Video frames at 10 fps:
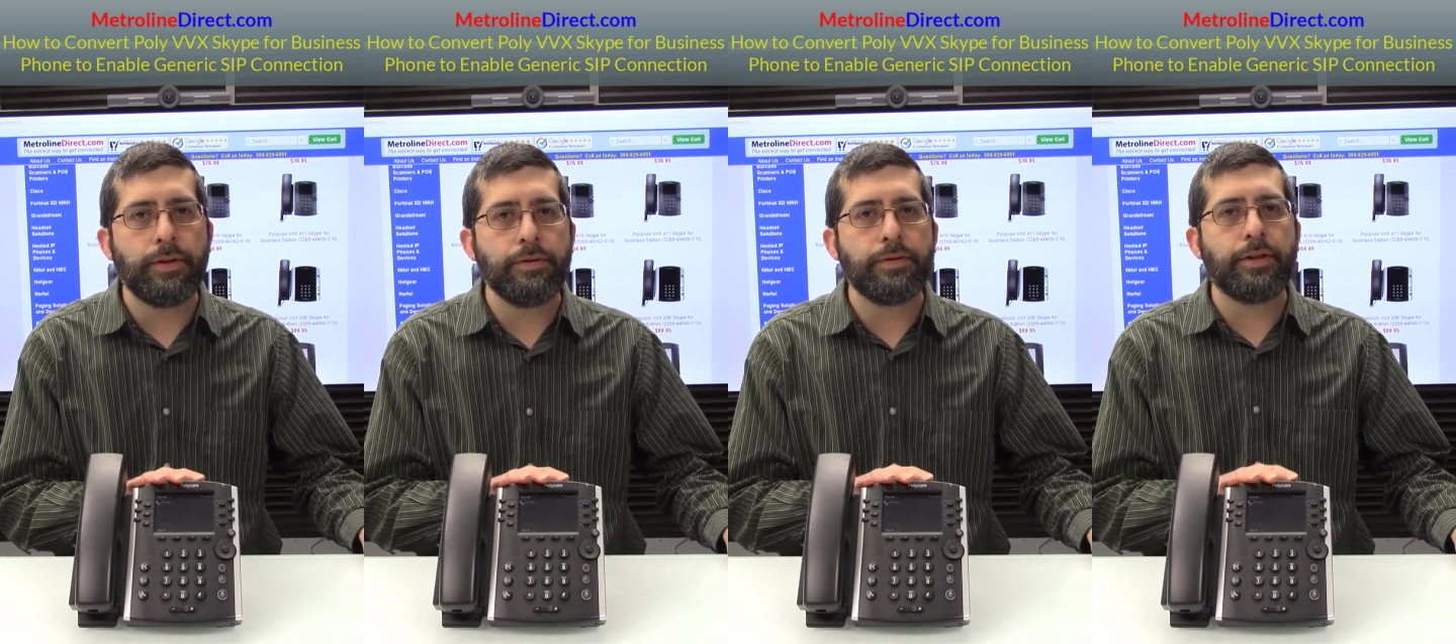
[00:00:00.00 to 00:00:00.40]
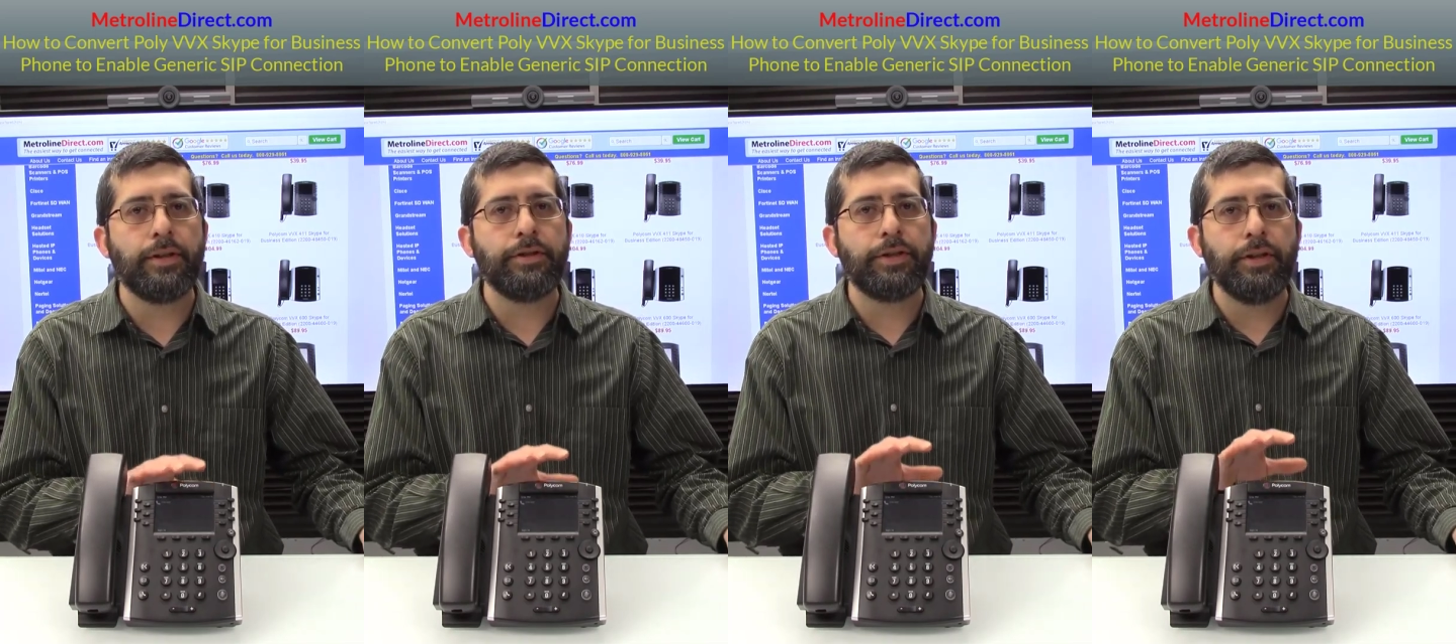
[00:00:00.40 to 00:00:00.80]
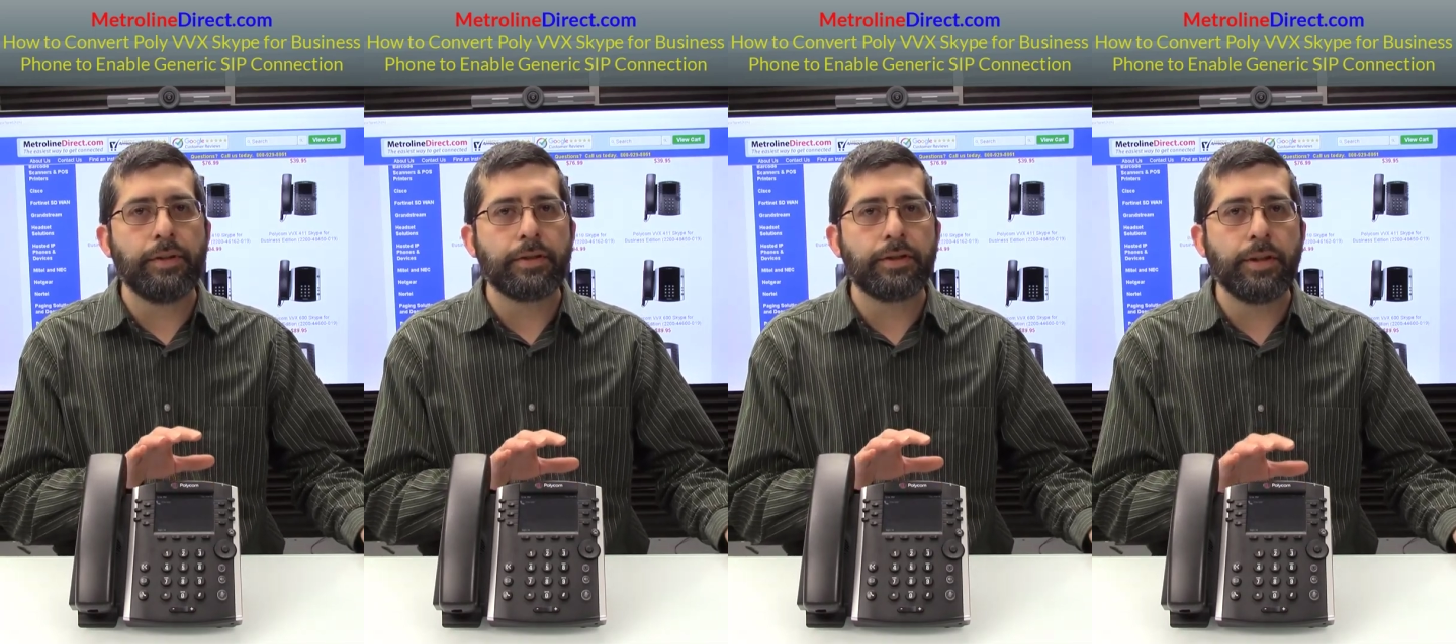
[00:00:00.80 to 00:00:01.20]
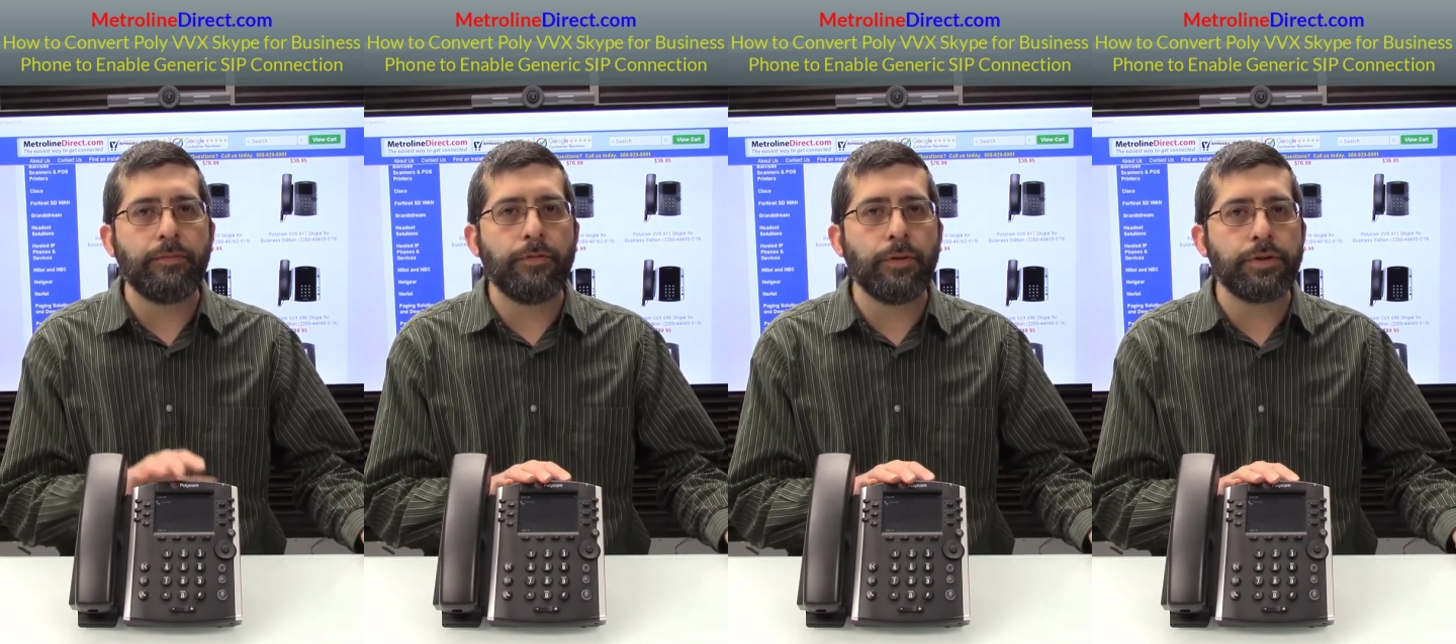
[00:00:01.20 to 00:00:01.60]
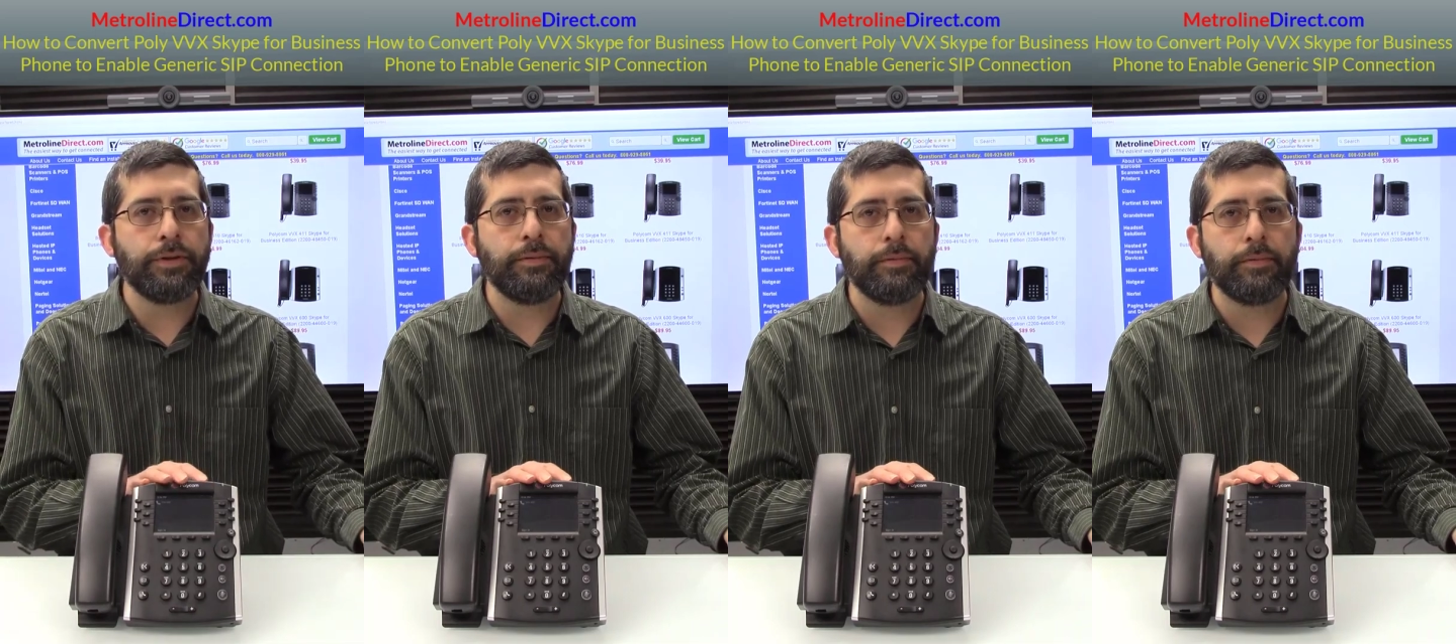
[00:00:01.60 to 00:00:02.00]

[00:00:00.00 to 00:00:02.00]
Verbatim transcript: There's the generic SIP version,